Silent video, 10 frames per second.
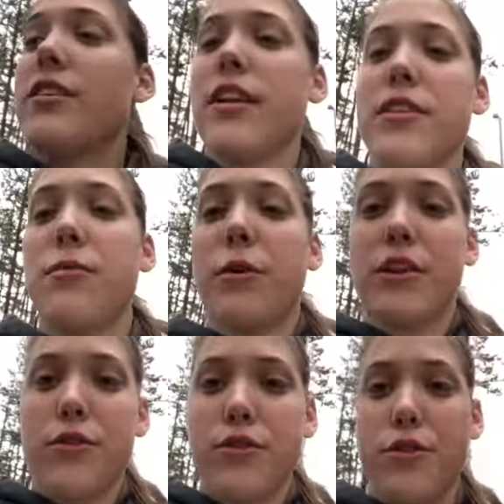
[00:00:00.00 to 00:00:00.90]
This lesson
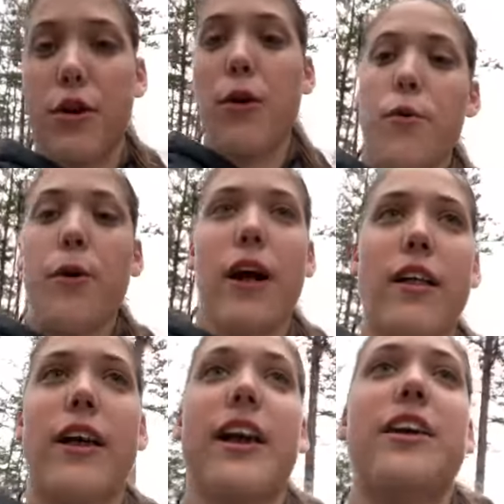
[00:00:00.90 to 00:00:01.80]
went so well,
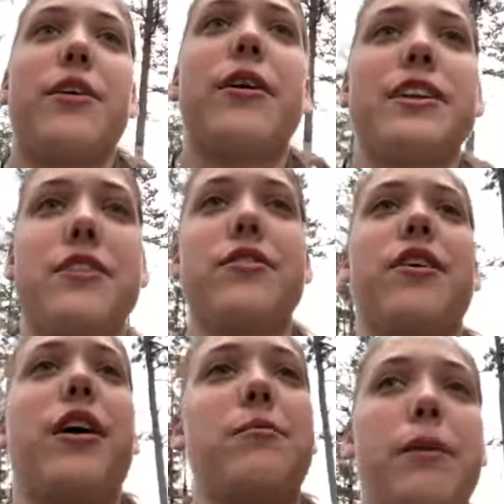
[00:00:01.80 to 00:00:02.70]
and I know I didn't ride